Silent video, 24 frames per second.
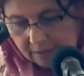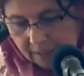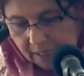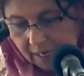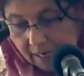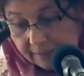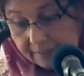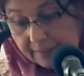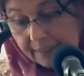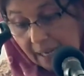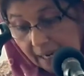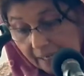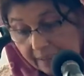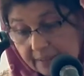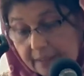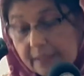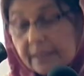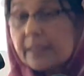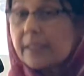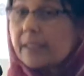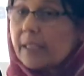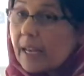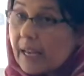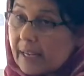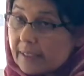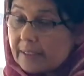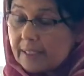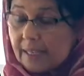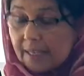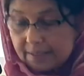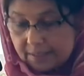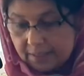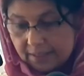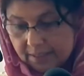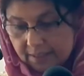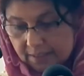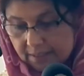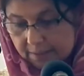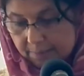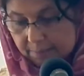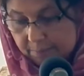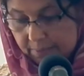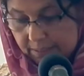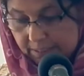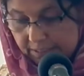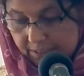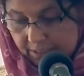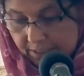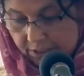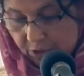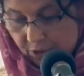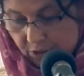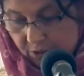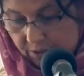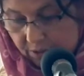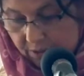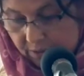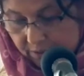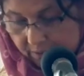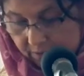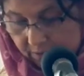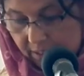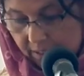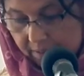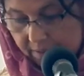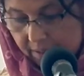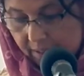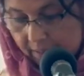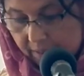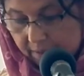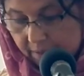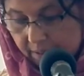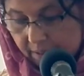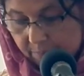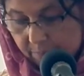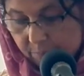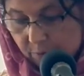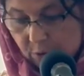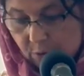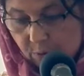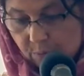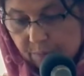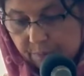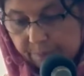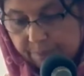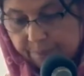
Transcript: And that has ethical implications that I'll come to.